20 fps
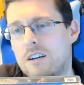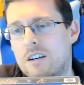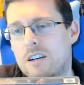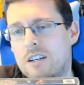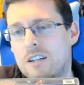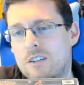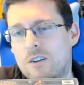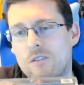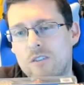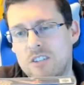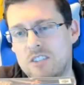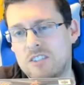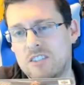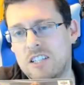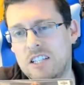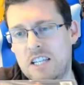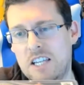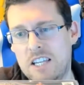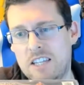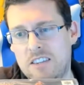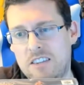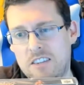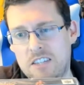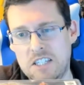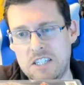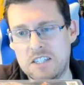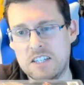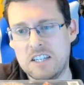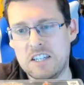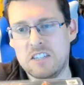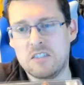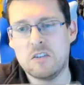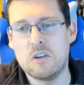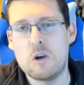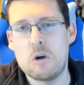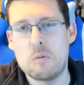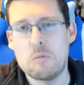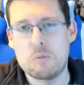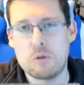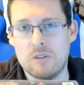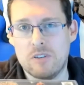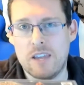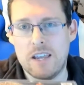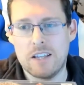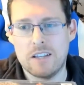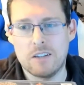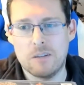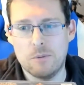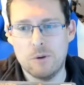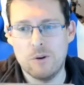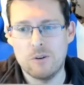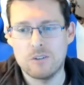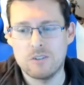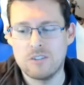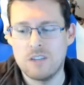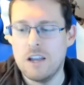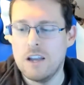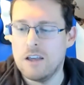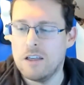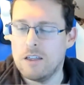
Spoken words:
and obviously in the nice protector box.